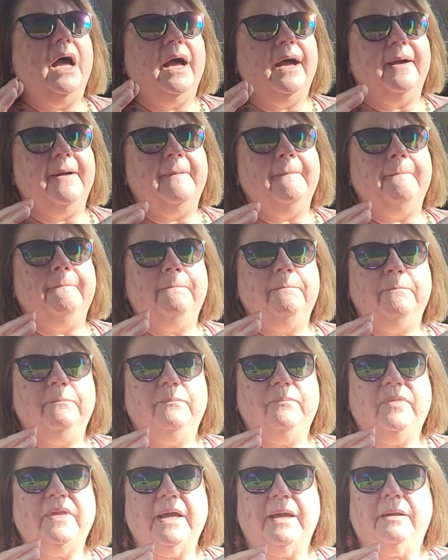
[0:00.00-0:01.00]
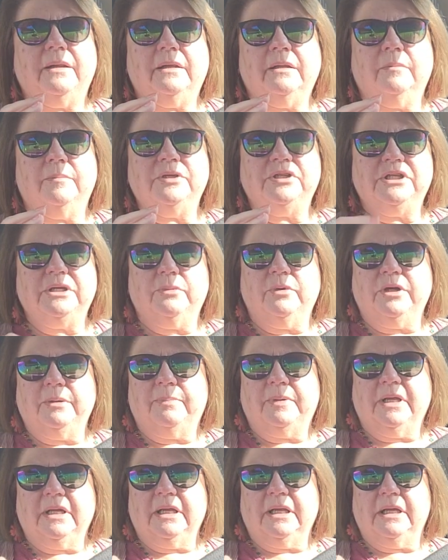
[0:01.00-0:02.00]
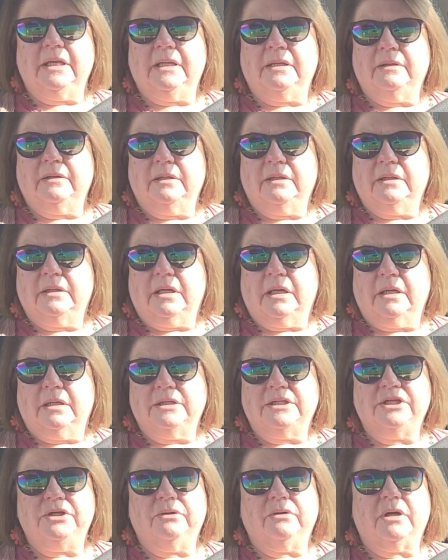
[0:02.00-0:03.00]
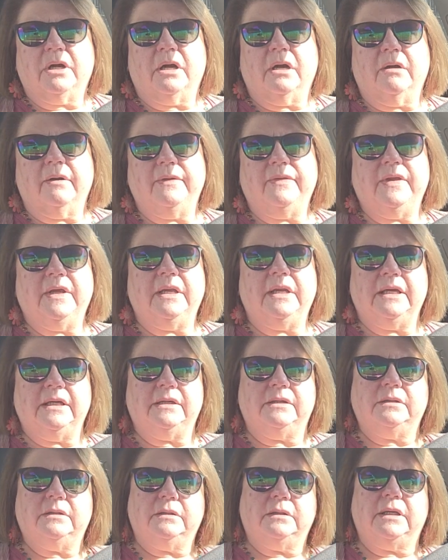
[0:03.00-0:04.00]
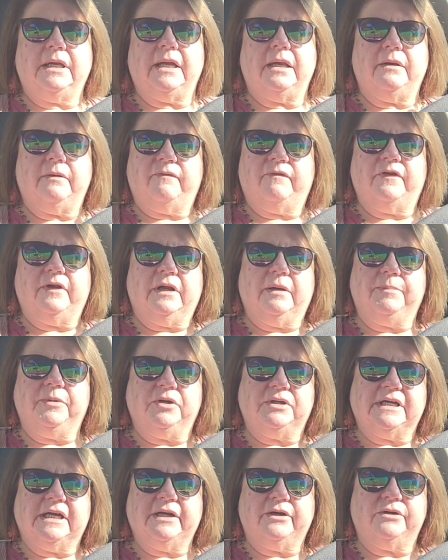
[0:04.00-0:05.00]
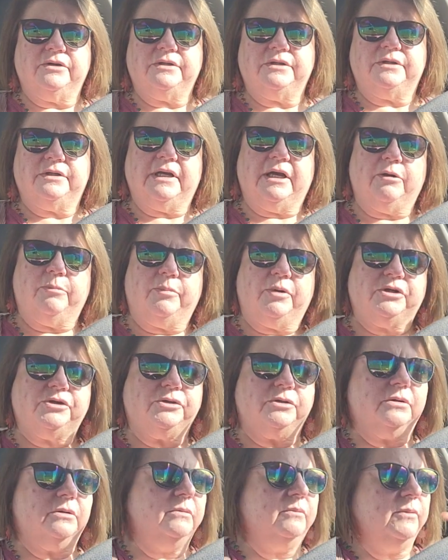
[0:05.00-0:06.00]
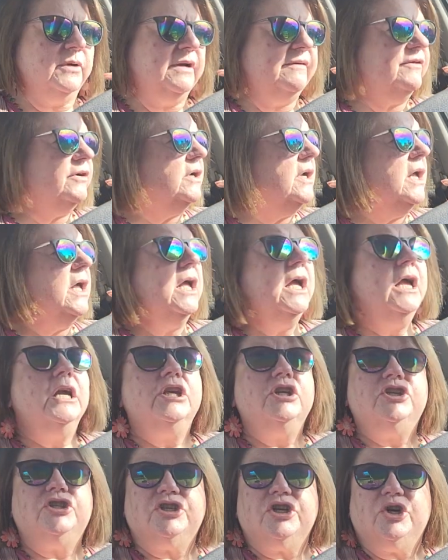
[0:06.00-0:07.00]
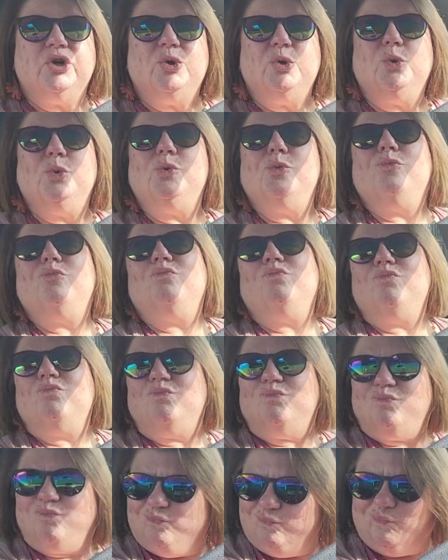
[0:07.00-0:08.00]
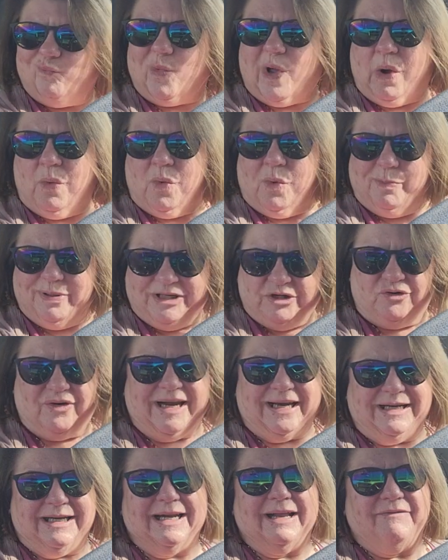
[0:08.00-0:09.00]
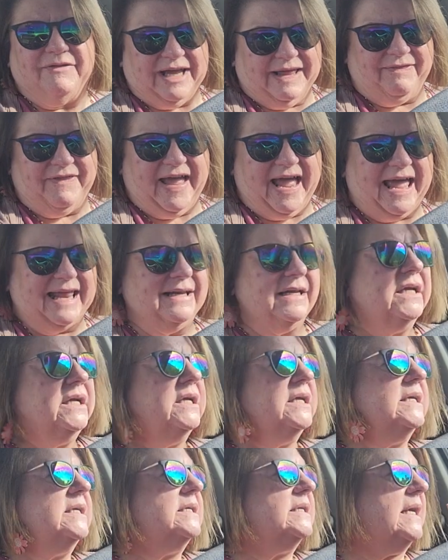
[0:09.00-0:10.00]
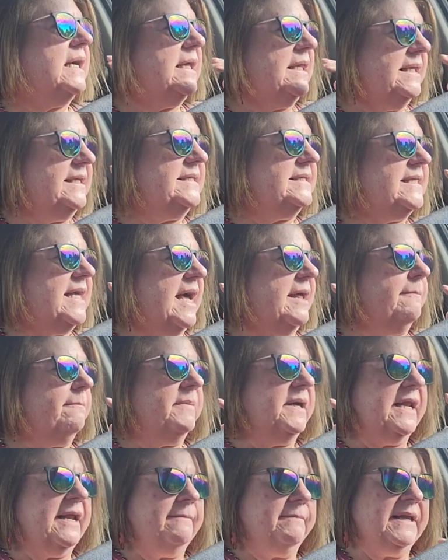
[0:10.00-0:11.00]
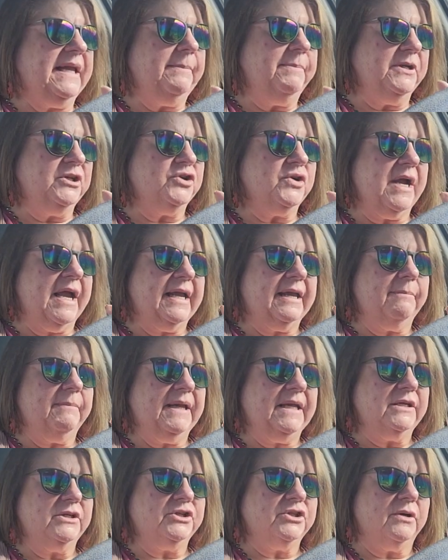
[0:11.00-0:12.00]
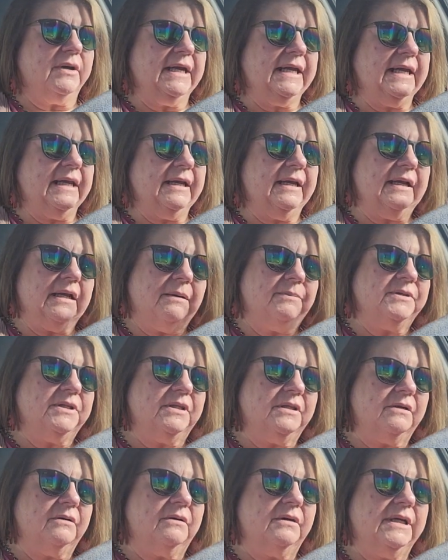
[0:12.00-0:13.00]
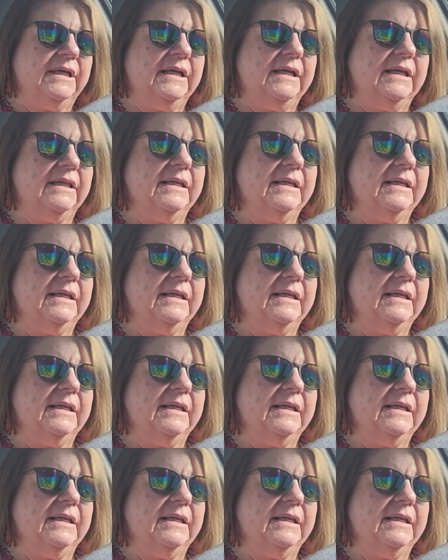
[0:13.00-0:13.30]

Um, that little machine where you plug it in uh, to your car and then it can fill up your tires, air pressure, whatever. So I won't be stranded. I've got that, at least that. But I'm keeping track and making sure I get it up to 30.